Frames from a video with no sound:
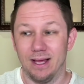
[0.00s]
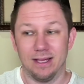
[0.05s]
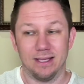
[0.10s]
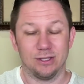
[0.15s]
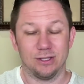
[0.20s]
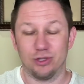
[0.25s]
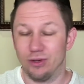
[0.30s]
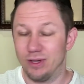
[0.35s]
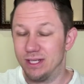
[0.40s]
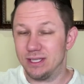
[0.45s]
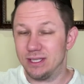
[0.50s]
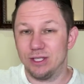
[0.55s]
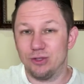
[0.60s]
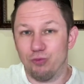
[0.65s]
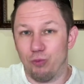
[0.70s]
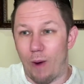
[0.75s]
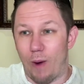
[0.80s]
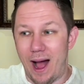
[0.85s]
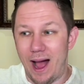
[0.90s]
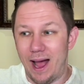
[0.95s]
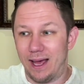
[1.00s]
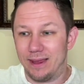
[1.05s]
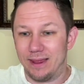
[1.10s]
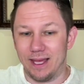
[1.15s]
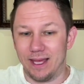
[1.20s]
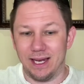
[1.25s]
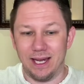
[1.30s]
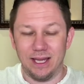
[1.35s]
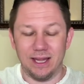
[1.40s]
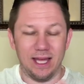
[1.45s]
So this is why
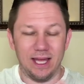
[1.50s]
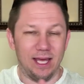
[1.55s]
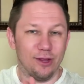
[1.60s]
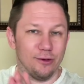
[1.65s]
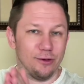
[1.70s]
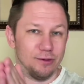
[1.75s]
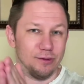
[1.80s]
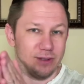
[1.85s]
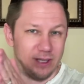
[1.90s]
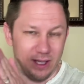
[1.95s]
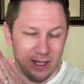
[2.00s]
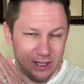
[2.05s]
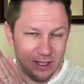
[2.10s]
they need to either